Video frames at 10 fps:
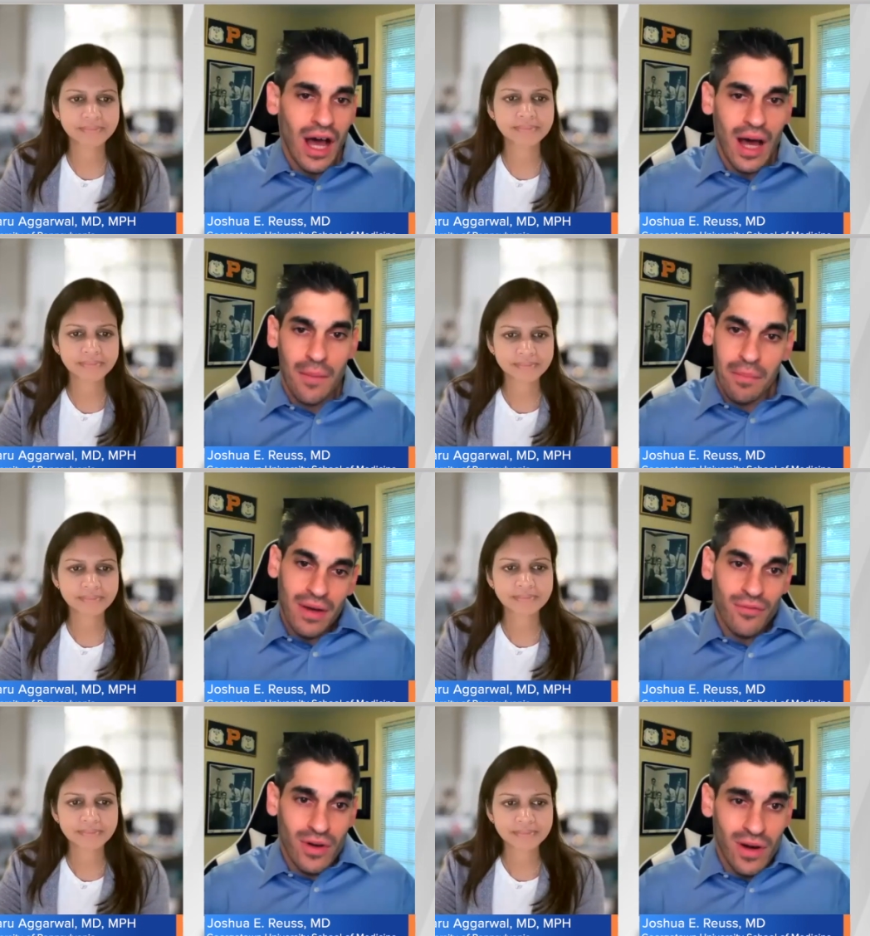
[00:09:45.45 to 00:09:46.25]

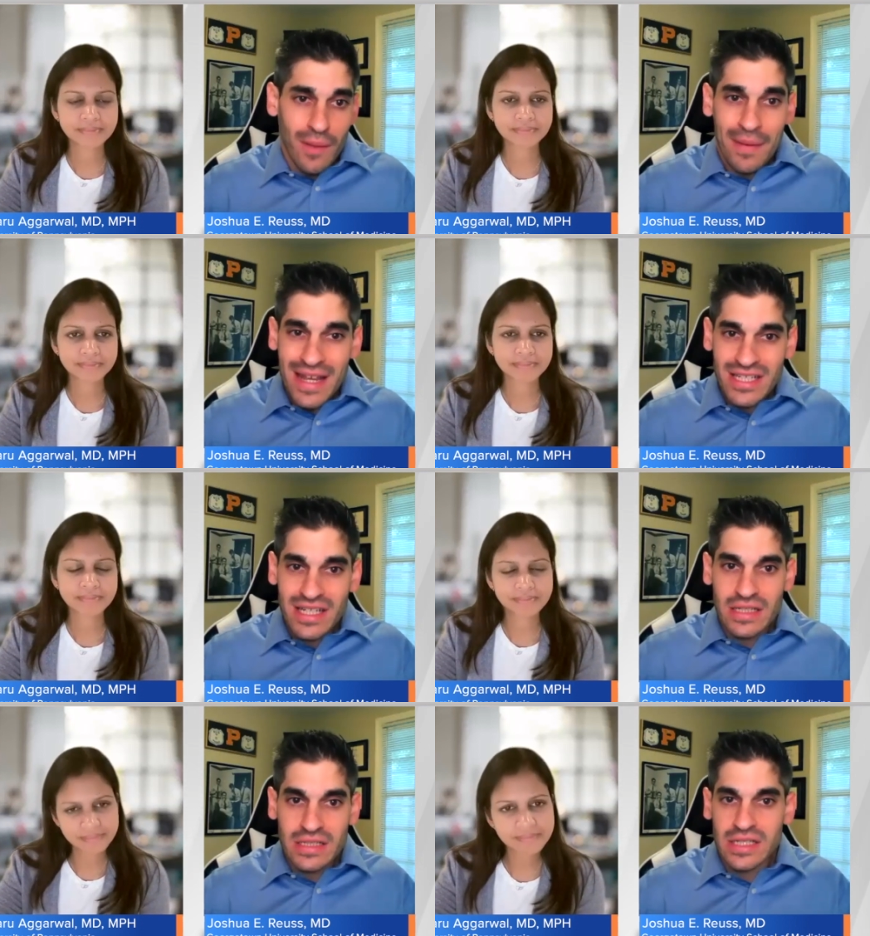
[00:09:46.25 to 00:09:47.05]
Speaker 1: But for a
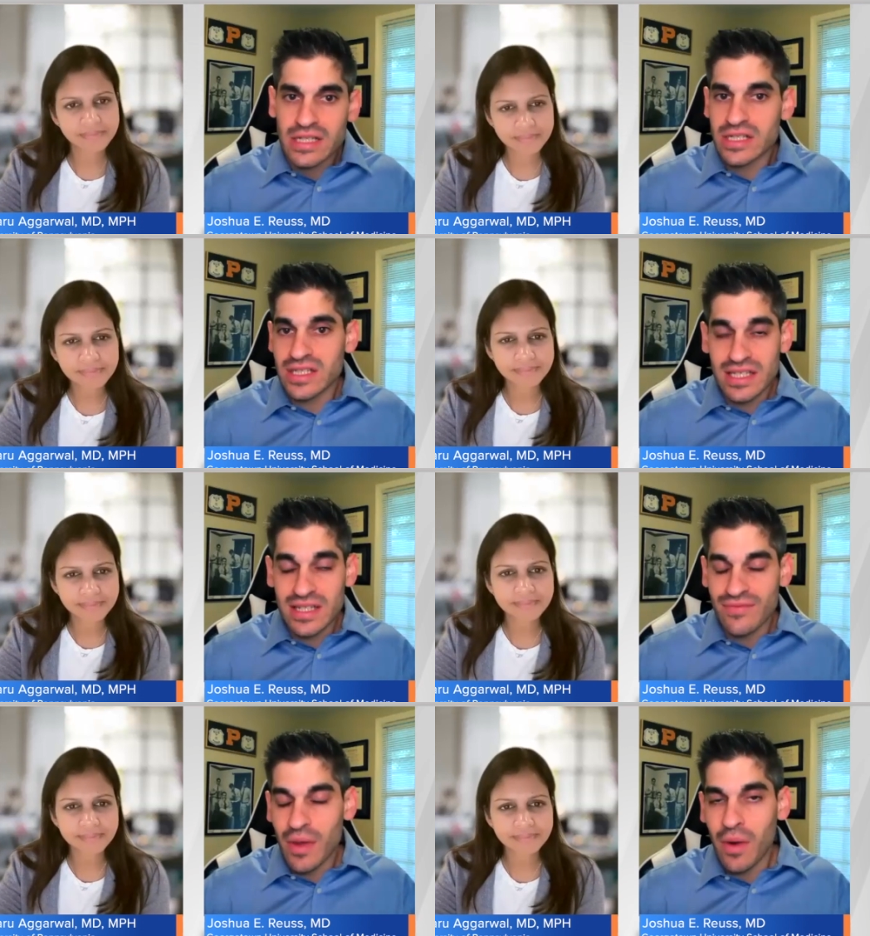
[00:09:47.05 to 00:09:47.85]
patient such as
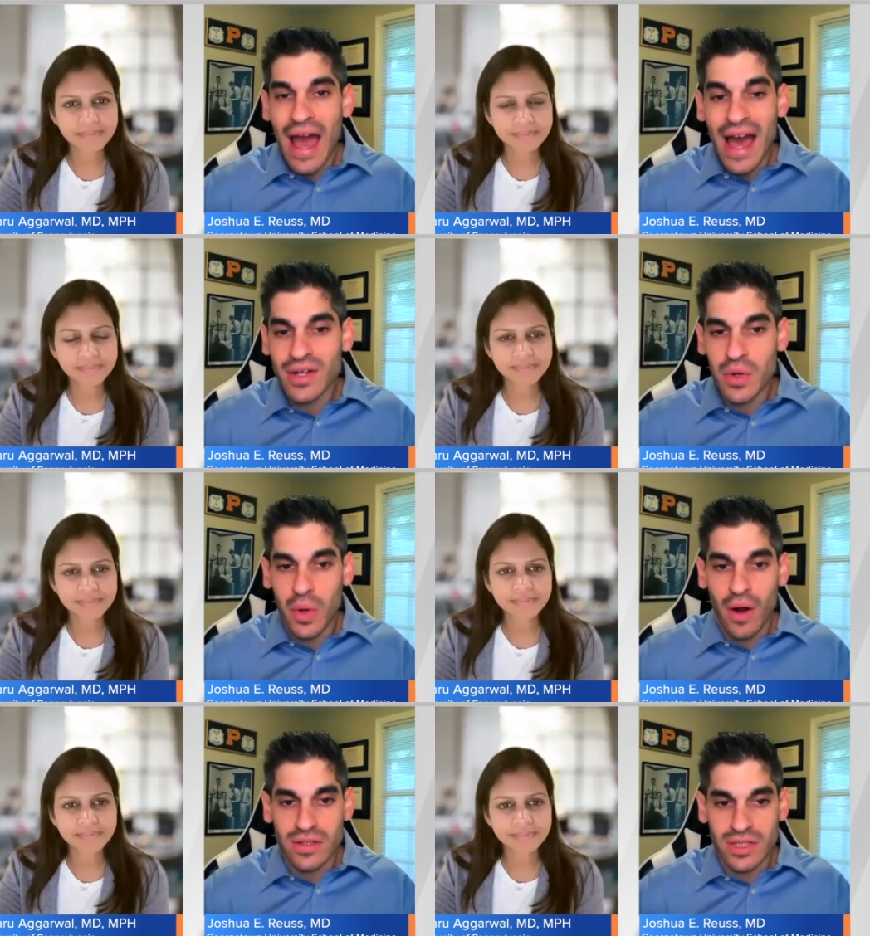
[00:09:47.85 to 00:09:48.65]
this, if they were
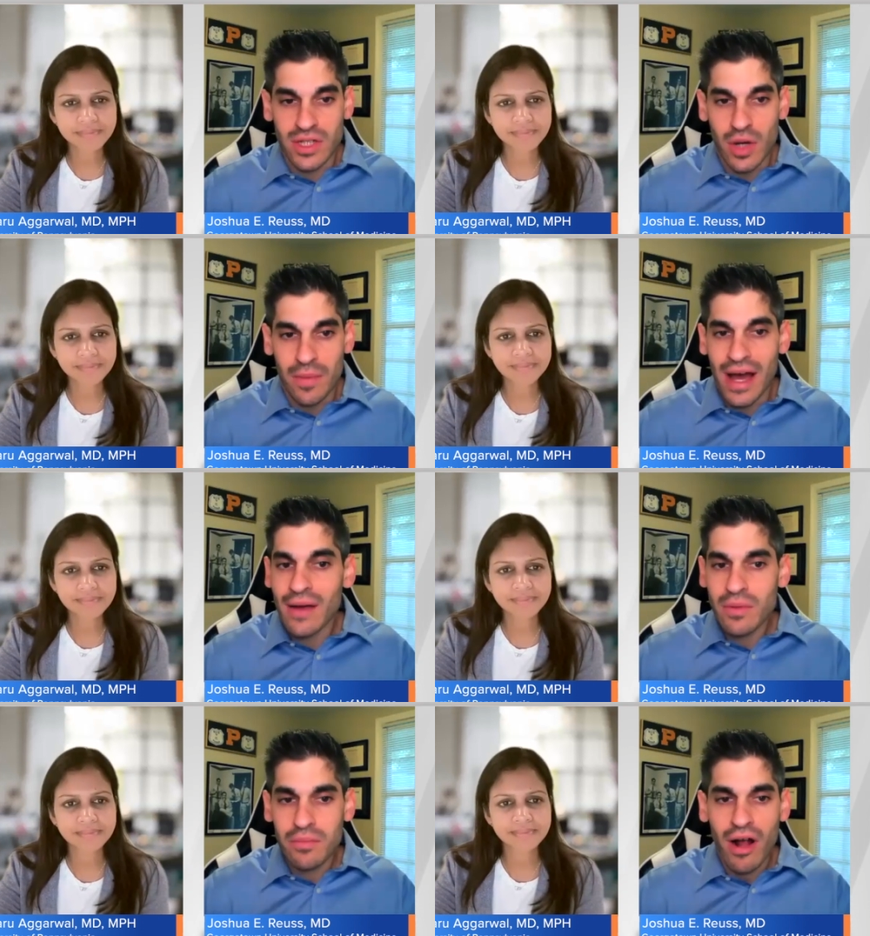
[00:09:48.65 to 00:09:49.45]

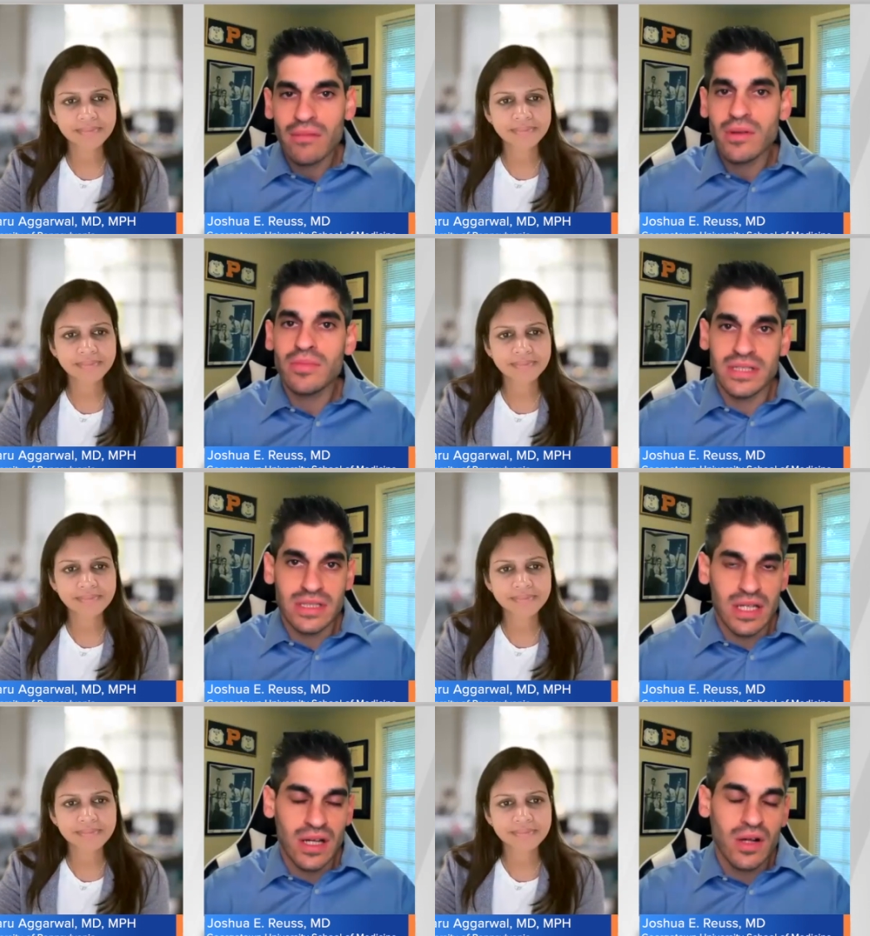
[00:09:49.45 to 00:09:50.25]
adenocarcinoma, I would
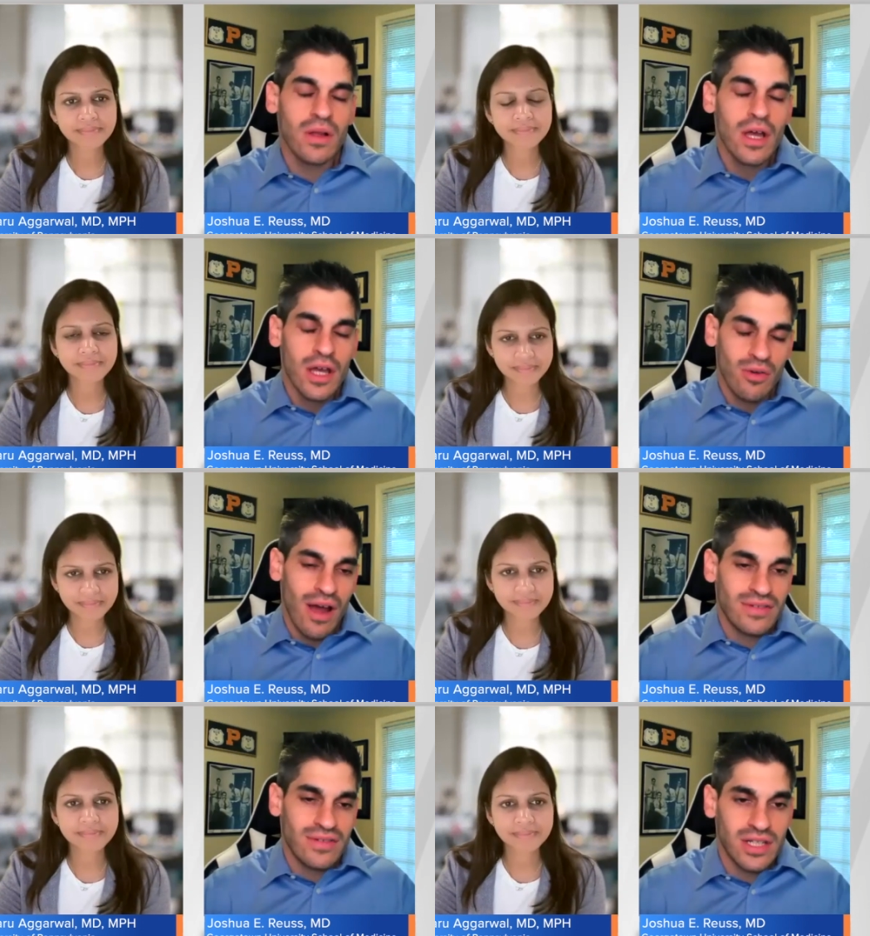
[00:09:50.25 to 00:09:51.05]
probably still
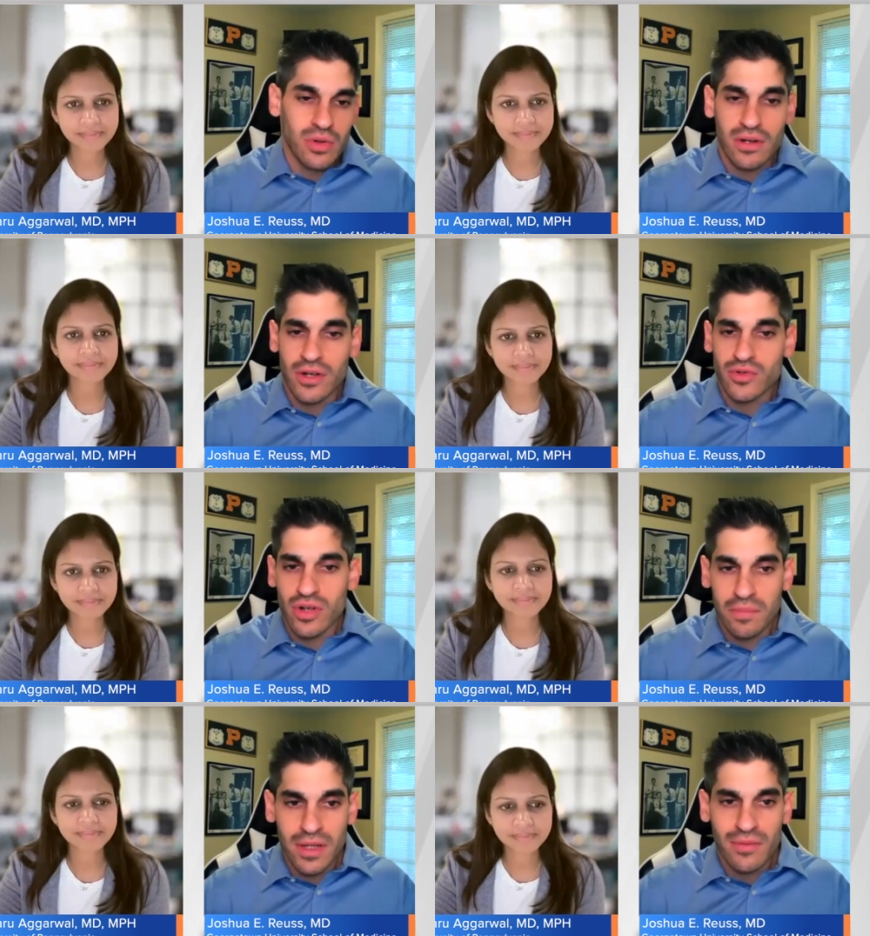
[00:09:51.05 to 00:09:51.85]
gravitate toward a
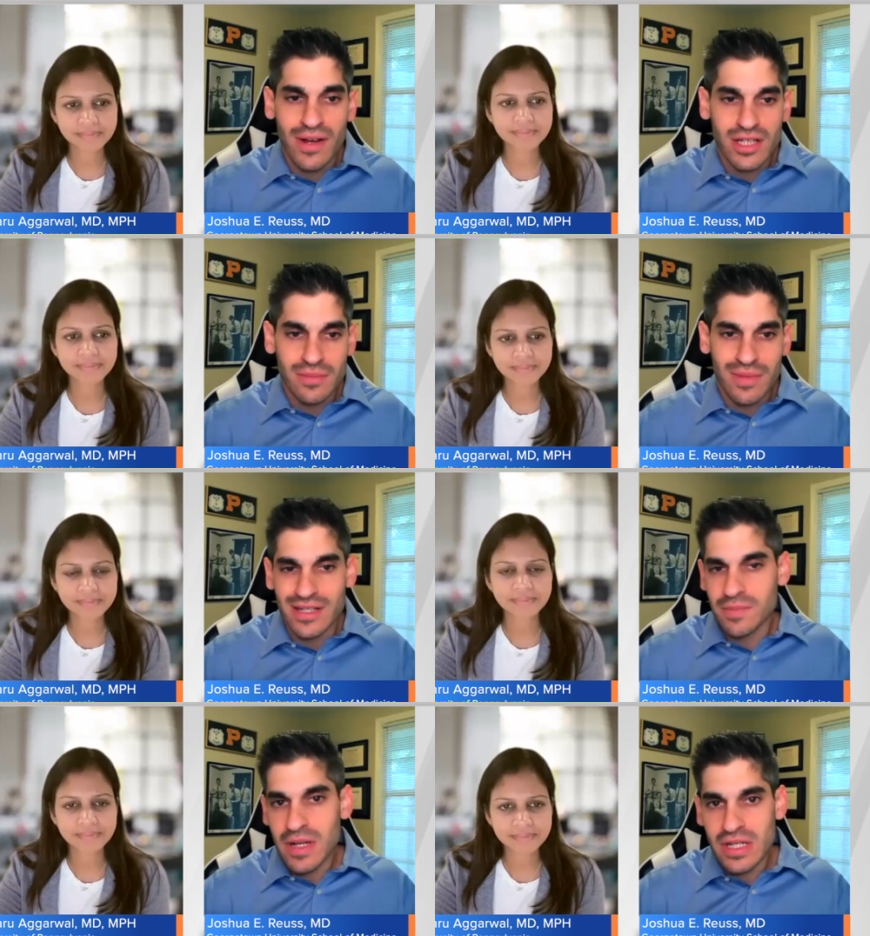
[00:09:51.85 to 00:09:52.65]
triplet
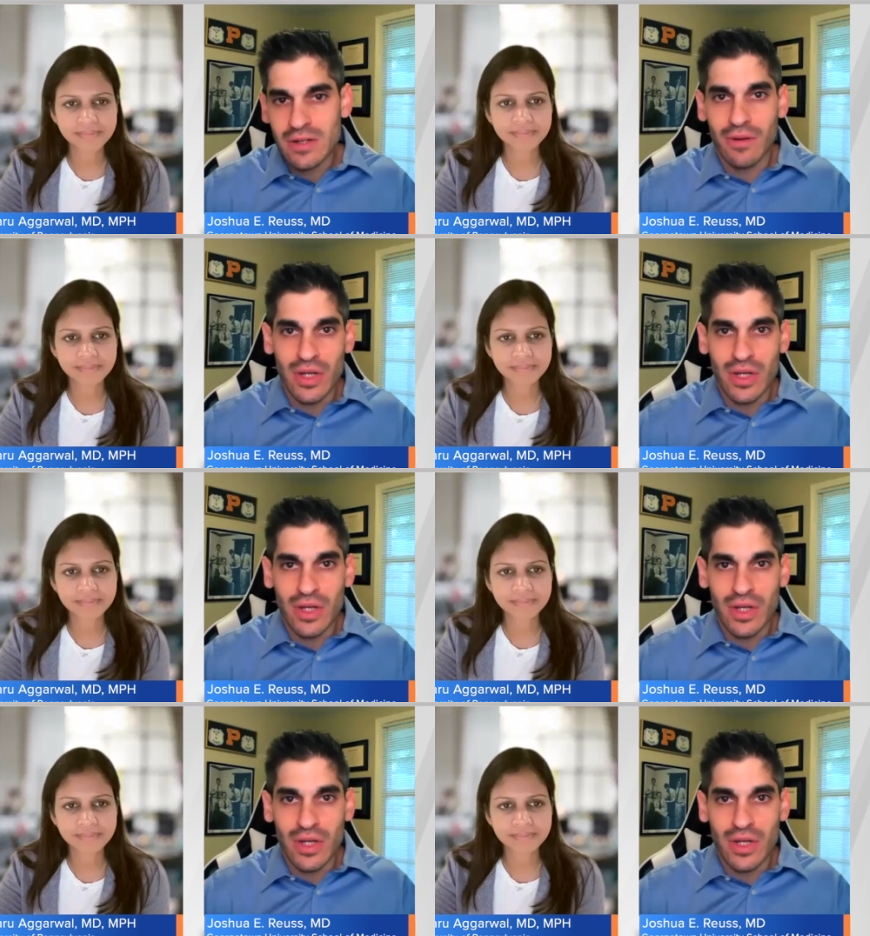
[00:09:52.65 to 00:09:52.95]
regimen, especially